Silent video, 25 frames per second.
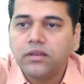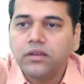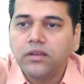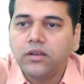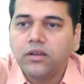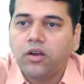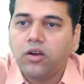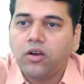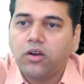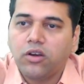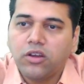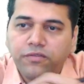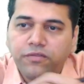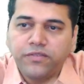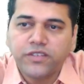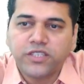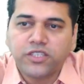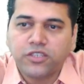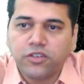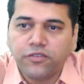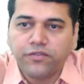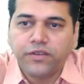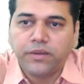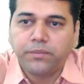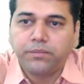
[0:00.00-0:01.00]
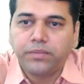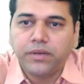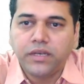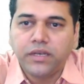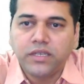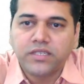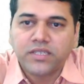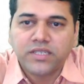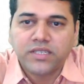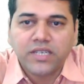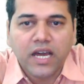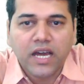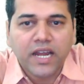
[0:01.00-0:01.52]
On 1st of April,
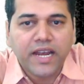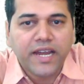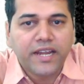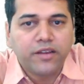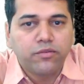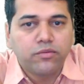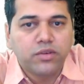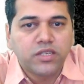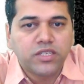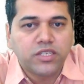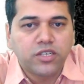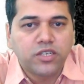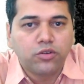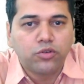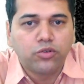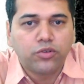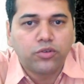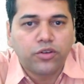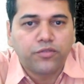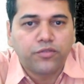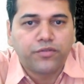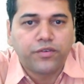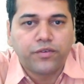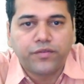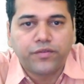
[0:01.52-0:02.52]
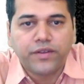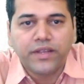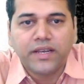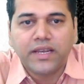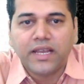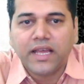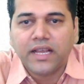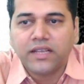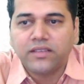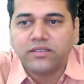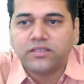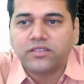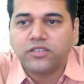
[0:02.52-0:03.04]
Star advanced a loan of 15
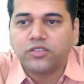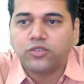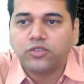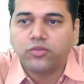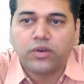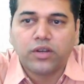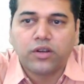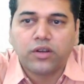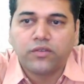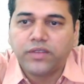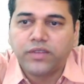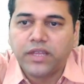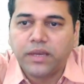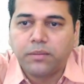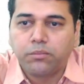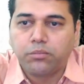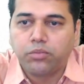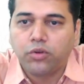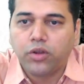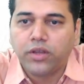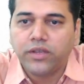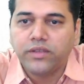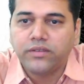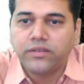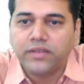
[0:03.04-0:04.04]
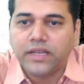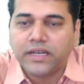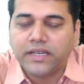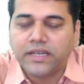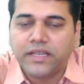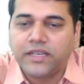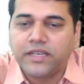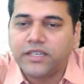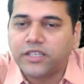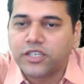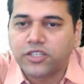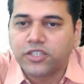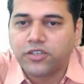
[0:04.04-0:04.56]
lakhs to one of the employees at the
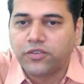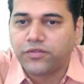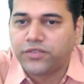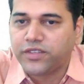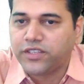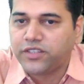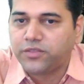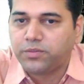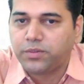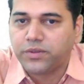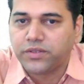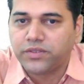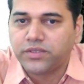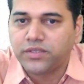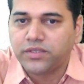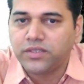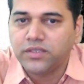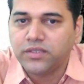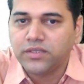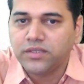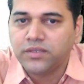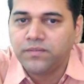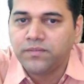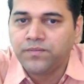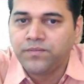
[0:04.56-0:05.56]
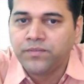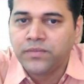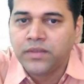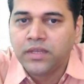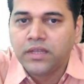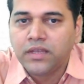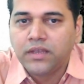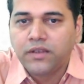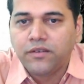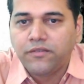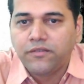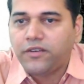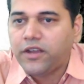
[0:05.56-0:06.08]
interest of 6%,
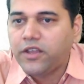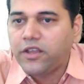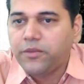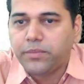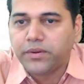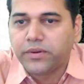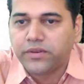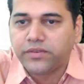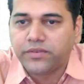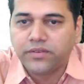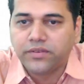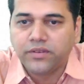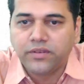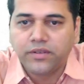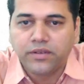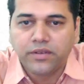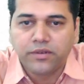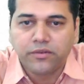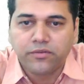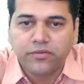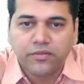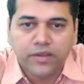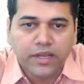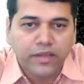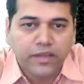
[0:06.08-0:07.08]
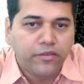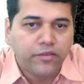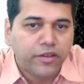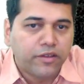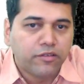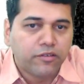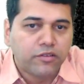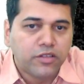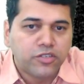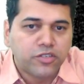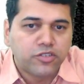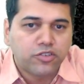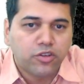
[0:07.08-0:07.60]
5 equal
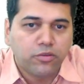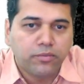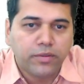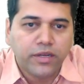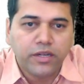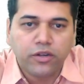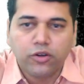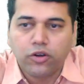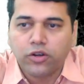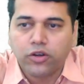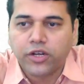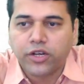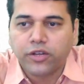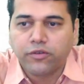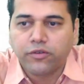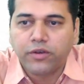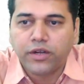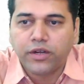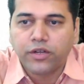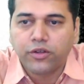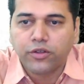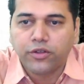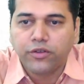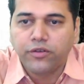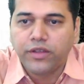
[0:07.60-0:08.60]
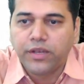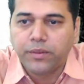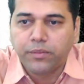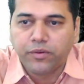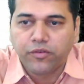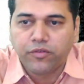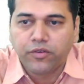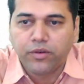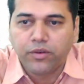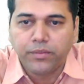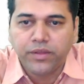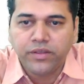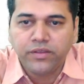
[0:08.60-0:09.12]
installment, not required to give any
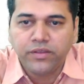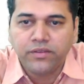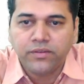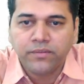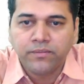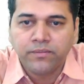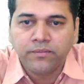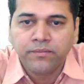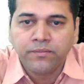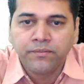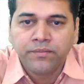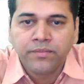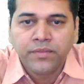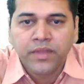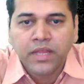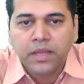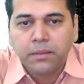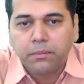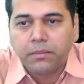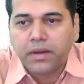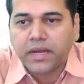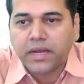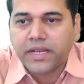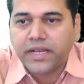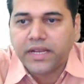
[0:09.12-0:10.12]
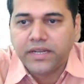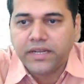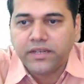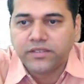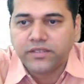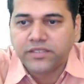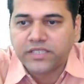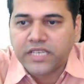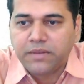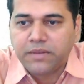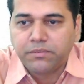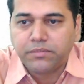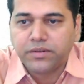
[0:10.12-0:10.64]
performance. Market is
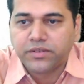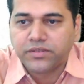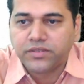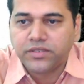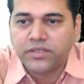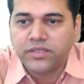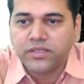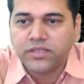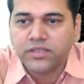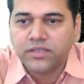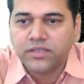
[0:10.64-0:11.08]
10%.